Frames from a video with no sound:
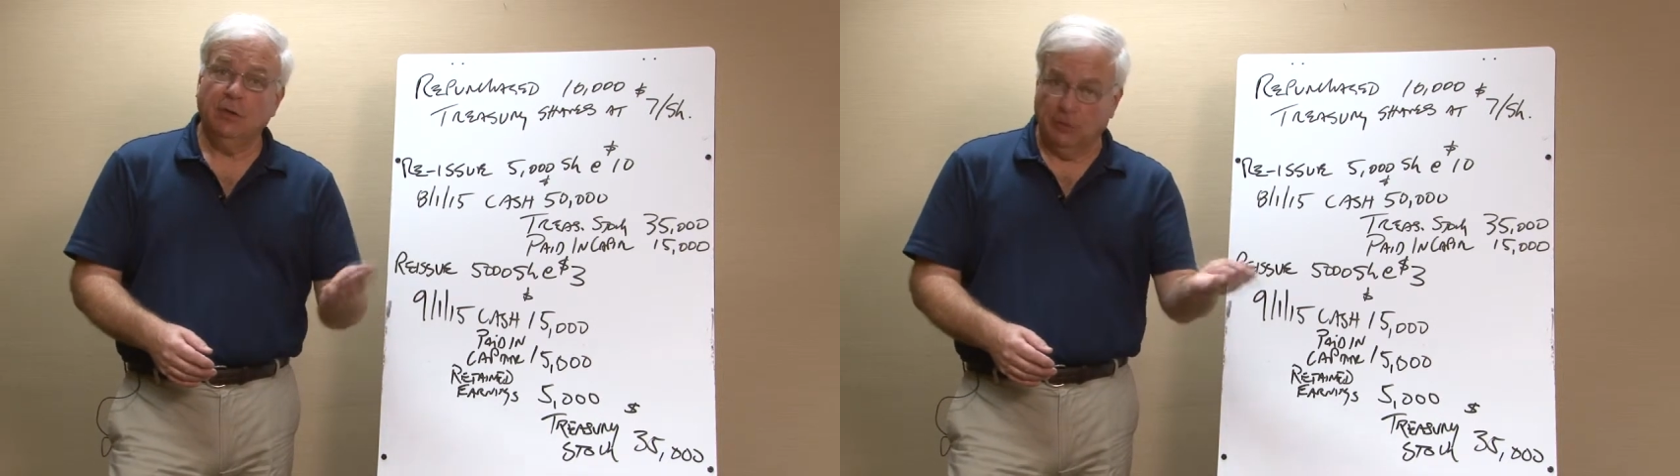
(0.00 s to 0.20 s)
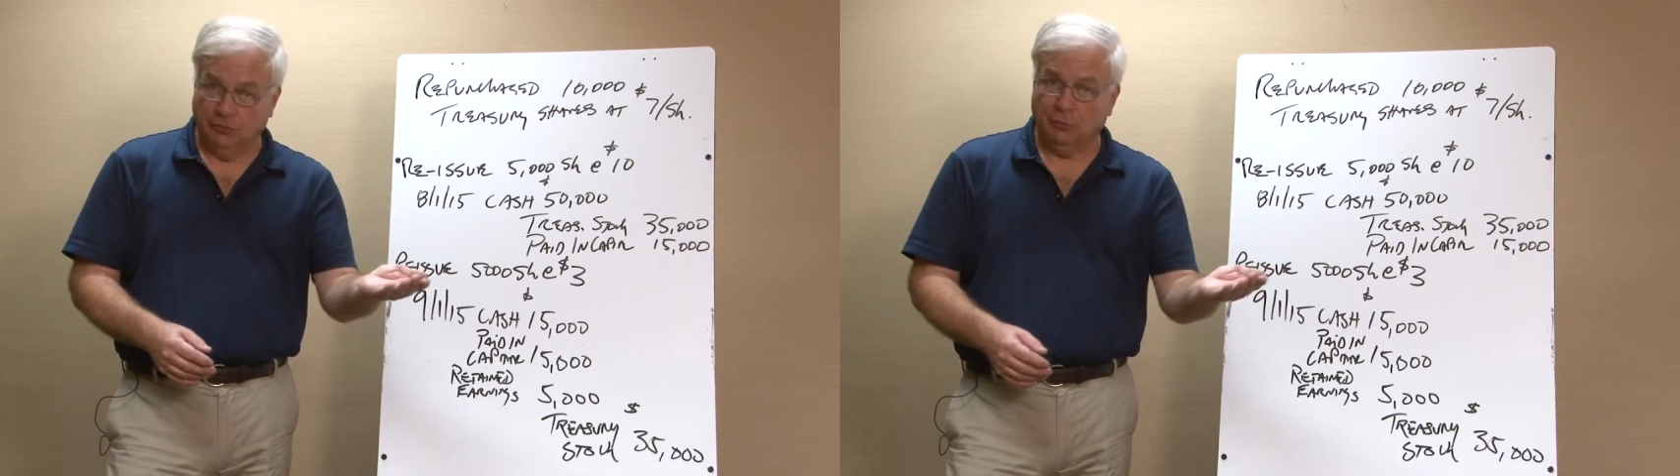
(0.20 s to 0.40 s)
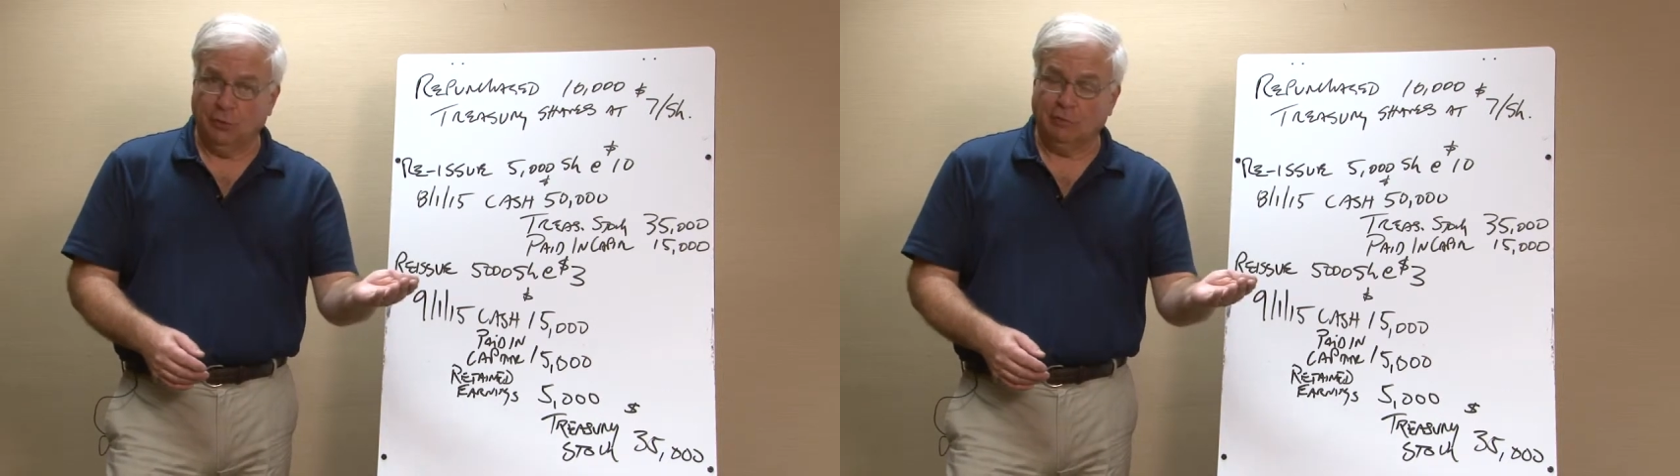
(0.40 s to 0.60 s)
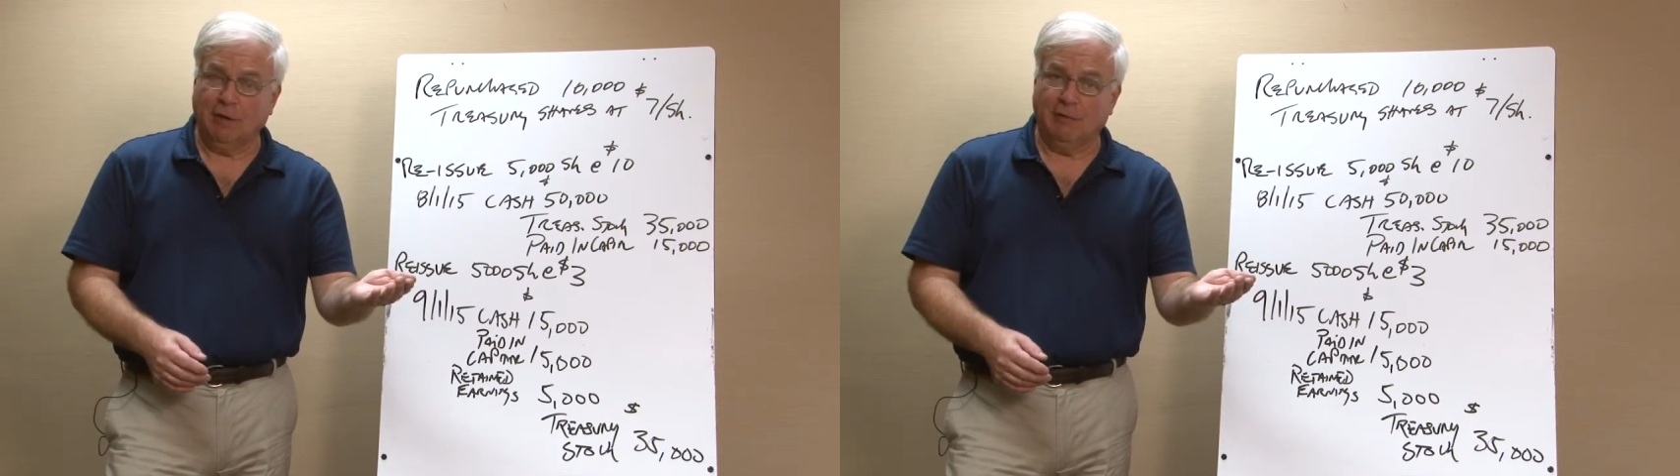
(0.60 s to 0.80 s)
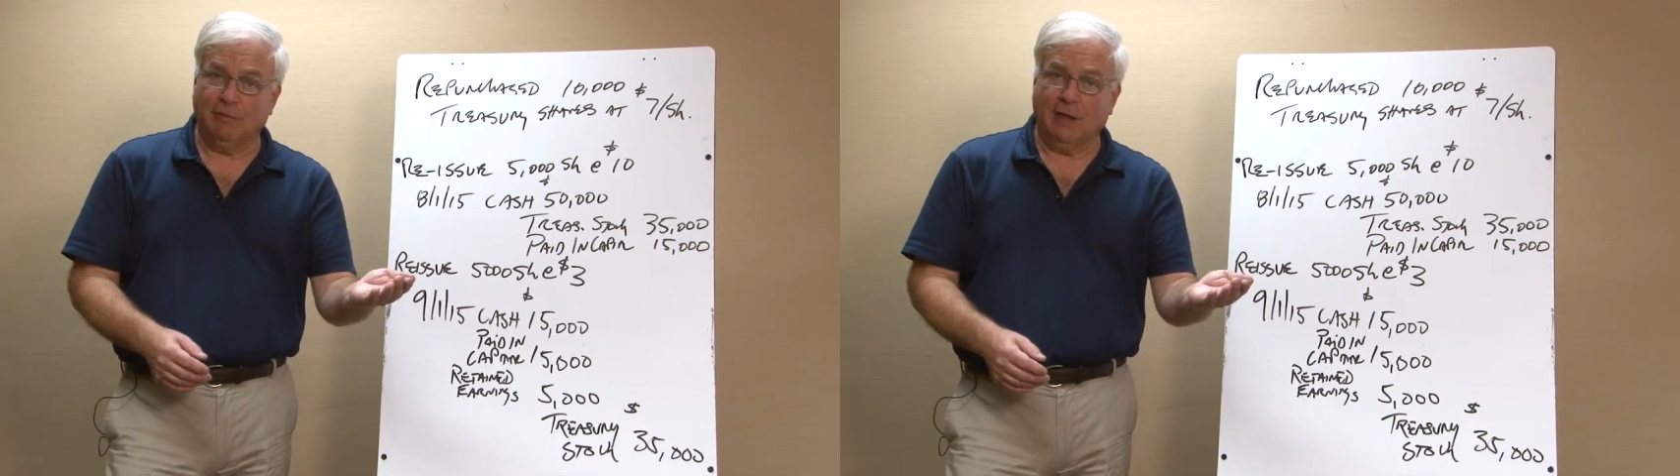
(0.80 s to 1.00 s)
is
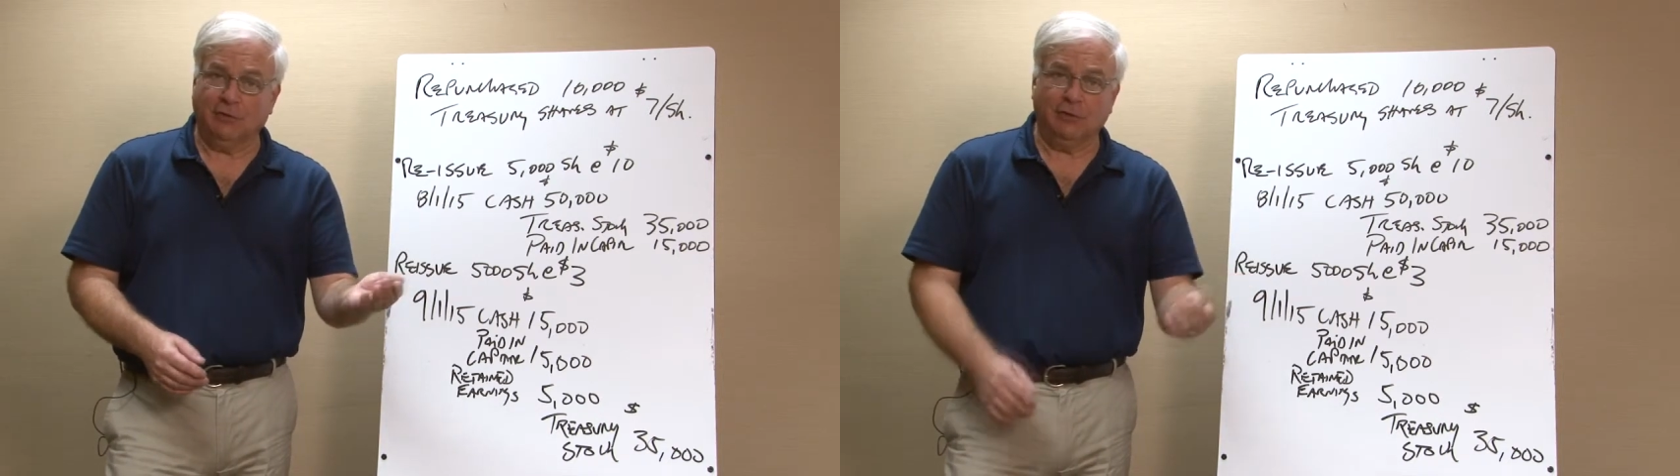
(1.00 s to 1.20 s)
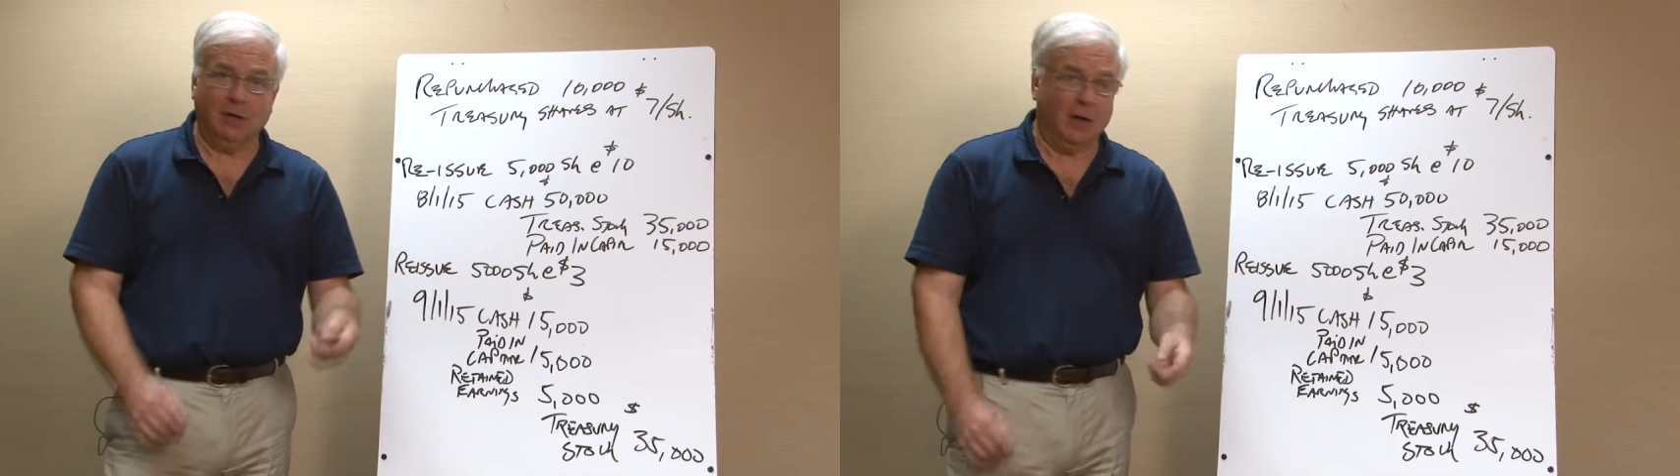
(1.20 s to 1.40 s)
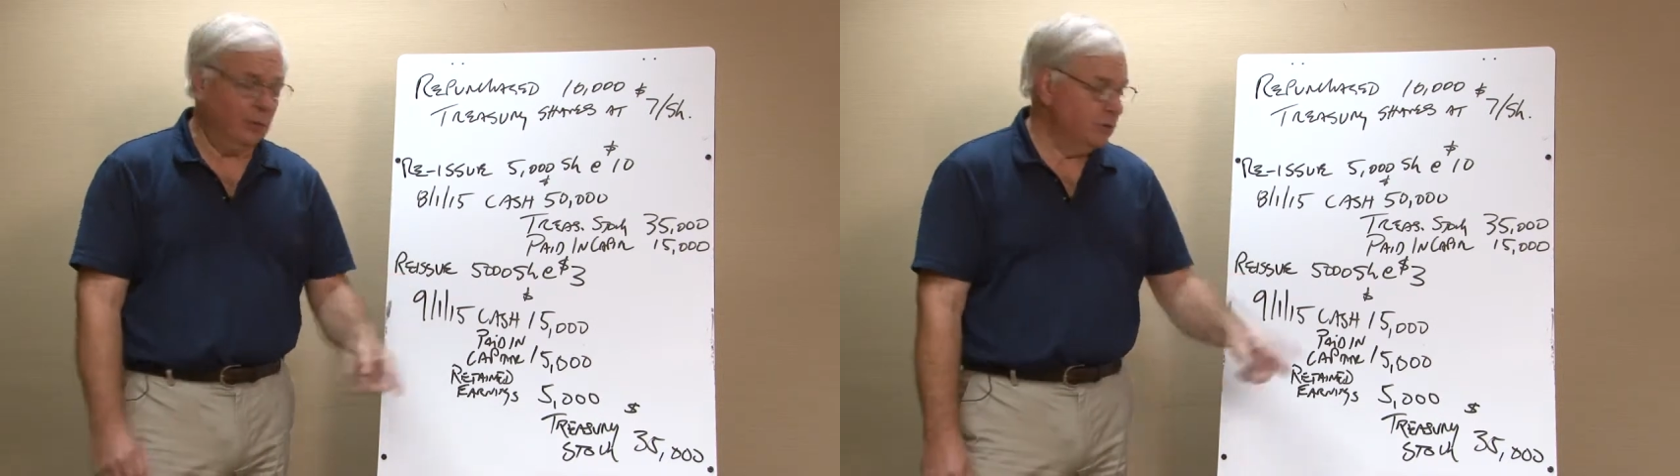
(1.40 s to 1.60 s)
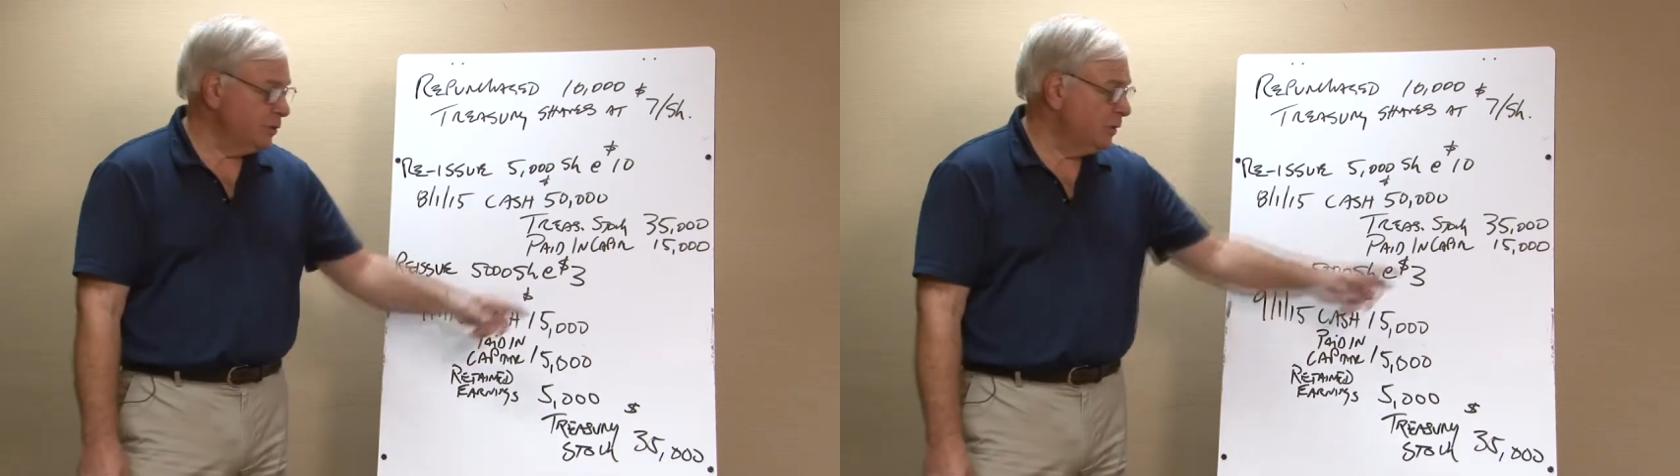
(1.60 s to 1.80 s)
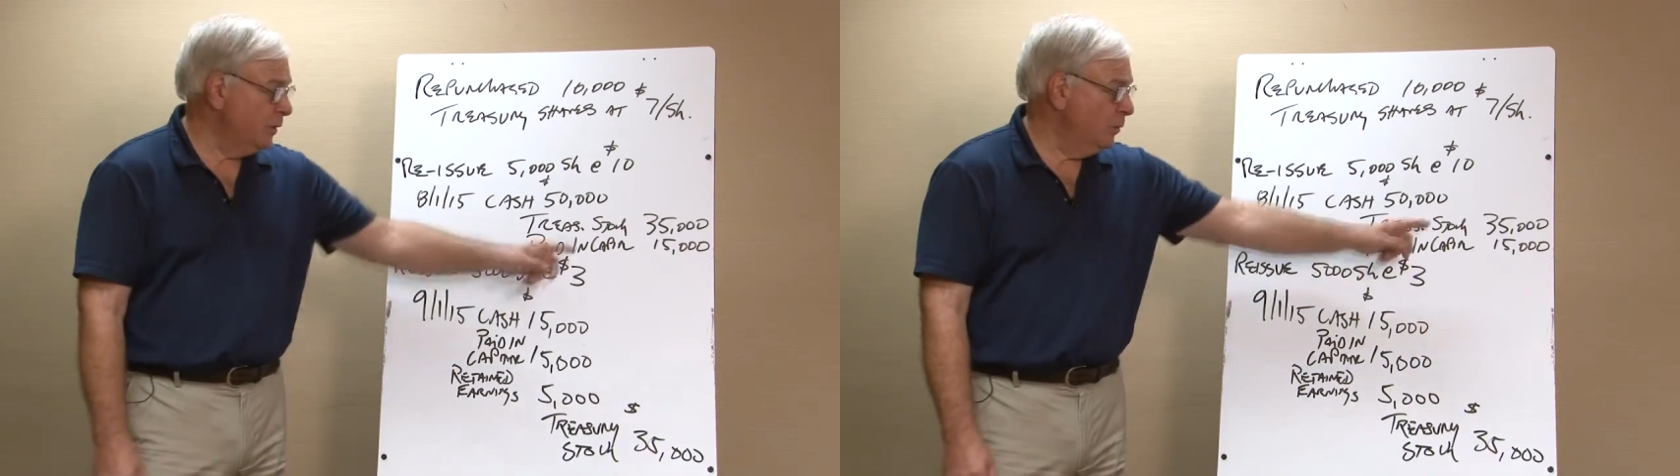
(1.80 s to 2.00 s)
$35,000,